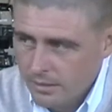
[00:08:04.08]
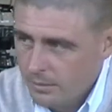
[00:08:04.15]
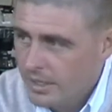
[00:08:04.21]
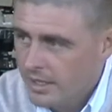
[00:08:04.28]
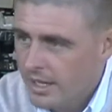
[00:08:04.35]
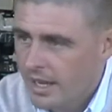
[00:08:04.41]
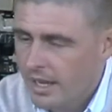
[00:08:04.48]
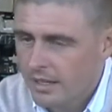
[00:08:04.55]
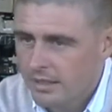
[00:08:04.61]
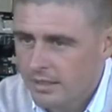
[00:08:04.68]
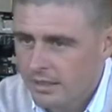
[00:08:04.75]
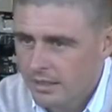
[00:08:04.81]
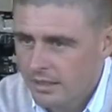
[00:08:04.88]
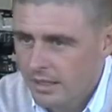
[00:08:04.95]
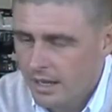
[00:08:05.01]
Well, yeah.
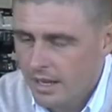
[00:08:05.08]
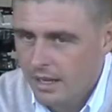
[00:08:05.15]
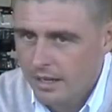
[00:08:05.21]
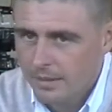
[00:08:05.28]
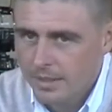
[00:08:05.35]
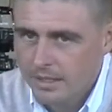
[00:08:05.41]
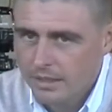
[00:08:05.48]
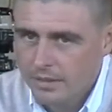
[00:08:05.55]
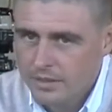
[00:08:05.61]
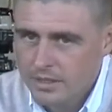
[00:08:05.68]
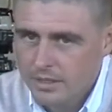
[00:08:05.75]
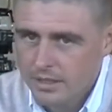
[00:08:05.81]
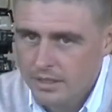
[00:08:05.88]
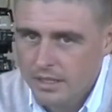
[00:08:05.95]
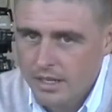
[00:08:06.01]
I mean,
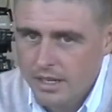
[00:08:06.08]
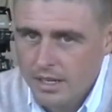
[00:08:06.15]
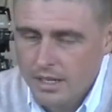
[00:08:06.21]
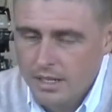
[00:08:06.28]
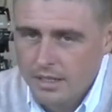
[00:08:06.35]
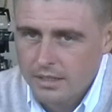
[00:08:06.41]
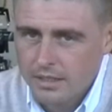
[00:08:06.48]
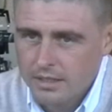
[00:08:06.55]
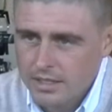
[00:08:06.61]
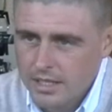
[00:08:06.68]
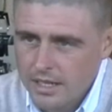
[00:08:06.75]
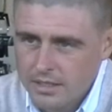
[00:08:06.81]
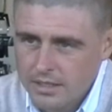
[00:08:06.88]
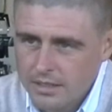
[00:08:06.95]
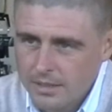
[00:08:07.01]
obviously, let's
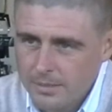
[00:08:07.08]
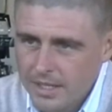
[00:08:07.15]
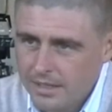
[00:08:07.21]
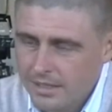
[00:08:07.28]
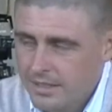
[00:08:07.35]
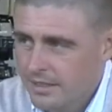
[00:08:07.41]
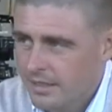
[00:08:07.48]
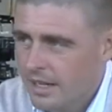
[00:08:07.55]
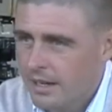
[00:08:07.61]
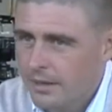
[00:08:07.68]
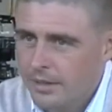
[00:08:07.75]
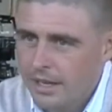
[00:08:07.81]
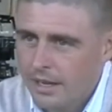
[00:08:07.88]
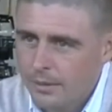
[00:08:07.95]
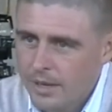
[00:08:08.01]
say there's. I mean, listen,
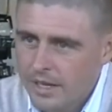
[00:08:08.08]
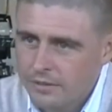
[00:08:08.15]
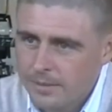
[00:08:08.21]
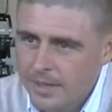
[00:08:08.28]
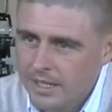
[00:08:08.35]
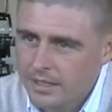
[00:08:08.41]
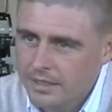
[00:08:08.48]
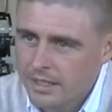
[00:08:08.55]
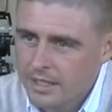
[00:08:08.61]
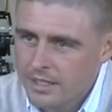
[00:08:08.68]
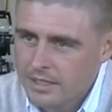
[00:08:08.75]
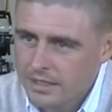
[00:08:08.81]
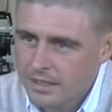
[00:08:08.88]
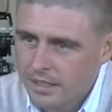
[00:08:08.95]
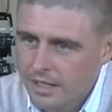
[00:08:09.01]
I worked Michael
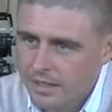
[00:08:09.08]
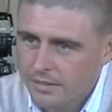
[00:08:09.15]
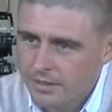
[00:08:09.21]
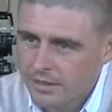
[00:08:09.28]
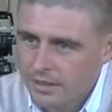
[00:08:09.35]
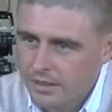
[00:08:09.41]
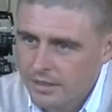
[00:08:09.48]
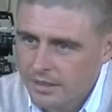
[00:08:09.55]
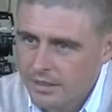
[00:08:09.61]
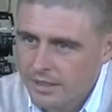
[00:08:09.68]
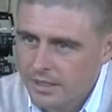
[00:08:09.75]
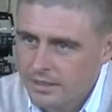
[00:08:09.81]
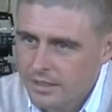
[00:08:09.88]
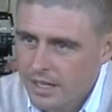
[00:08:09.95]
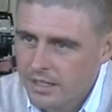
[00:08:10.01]
Dickinson there for
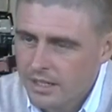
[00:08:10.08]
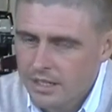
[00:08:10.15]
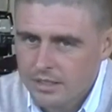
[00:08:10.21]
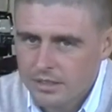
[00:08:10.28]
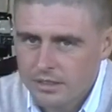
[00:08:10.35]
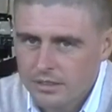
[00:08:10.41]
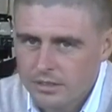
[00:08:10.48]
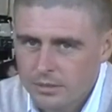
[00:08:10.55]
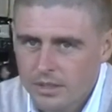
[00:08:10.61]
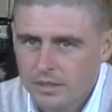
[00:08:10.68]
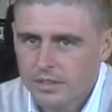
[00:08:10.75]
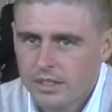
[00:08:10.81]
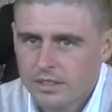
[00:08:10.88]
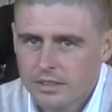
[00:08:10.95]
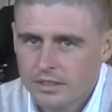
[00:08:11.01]
12
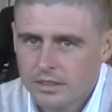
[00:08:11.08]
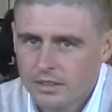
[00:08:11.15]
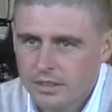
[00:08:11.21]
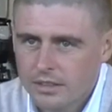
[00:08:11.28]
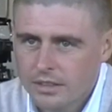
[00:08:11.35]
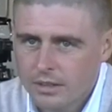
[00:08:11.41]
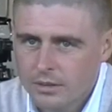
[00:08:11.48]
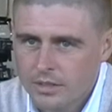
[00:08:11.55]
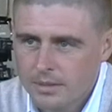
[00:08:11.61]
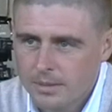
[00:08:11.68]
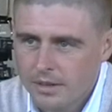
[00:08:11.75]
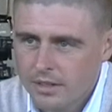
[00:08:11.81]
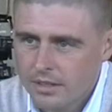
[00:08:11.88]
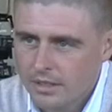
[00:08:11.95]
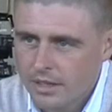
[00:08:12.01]
years ago, and I was in
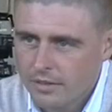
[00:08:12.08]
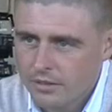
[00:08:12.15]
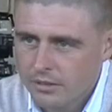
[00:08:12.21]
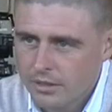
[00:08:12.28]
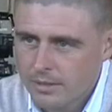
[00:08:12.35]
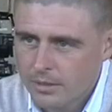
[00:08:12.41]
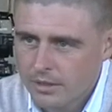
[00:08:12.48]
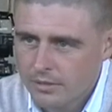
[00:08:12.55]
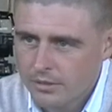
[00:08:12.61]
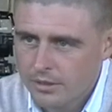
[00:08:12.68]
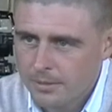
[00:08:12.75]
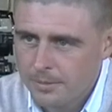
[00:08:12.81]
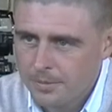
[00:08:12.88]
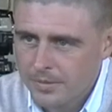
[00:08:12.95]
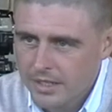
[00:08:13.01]
America there for 3 months
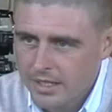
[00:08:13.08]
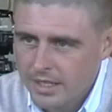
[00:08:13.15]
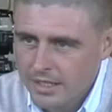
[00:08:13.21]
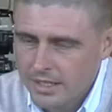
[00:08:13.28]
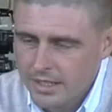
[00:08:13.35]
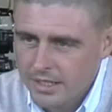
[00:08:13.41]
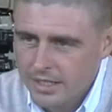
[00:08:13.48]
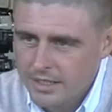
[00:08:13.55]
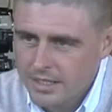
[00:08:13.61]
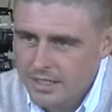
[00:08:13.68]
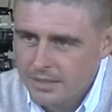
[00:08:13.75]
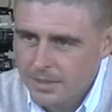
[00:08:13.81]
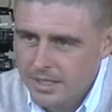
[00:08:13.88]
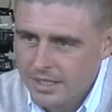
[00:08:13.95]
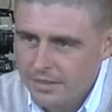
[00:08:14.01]
for him. He
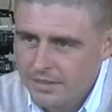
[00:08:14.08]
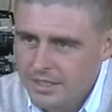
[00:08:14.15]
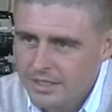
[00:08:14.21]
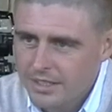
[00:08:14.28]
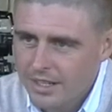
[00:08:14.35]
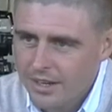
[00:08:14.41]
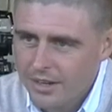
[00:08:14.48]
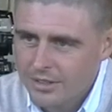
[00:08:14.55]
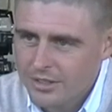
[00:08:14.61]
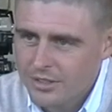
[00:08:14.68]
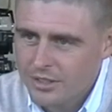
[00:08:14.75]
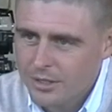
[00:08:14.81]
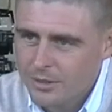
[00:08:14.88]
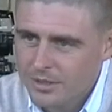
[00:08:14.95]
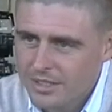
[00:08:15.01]
says to me, "Never say a horse
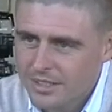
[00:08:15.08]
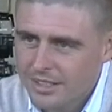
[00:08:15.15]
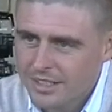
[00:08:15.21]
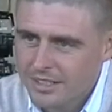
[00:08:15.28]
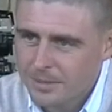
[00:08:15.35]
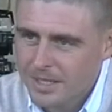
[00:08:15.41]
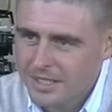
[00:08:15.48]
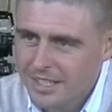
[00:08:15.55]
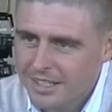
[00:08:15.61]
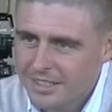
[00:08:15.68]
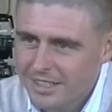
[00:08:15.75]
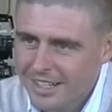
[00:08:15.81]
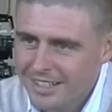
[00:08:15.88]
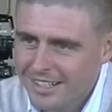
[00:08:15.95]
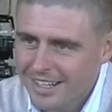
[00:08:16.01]
is useless till it's been
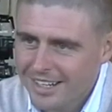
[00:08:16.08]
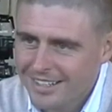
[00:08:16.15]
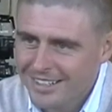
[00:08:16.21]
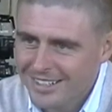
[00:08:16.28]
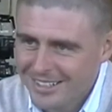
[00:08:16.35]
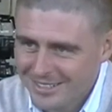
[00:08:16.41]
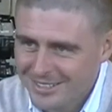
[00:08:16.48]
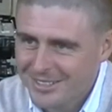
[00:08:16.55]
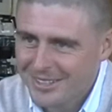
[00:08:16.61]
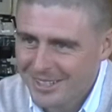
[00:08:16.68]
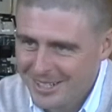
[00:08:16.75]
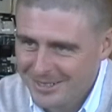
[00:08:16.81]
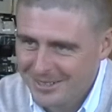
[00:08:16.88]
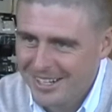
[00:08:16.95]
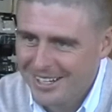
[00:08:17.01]
dead 10 years." So
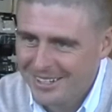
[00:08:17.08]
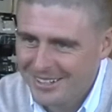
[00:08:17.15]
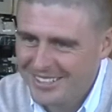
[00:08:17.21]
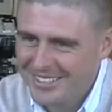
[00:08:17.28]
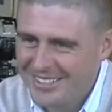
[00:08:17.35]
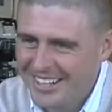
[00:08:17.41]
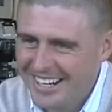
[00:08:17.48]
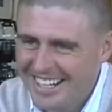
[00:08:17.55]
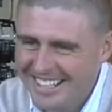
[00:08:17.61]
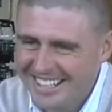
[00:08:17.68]
that's what I always say.